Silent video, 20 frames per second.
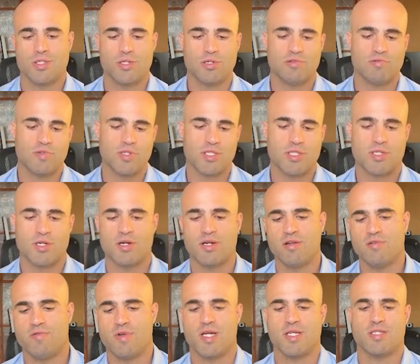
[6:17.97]
So if we start
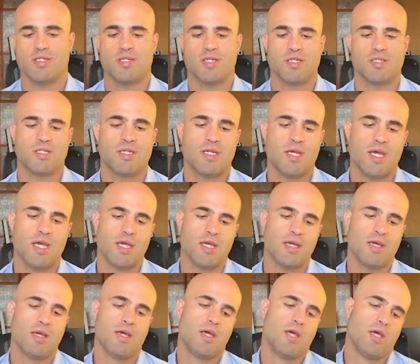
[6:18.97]
investing
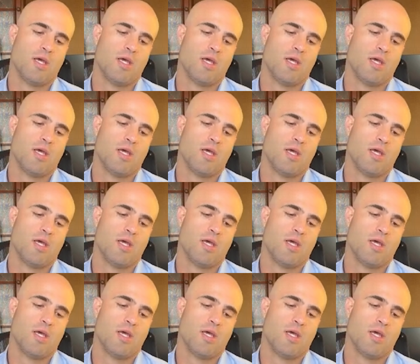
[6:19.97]
today,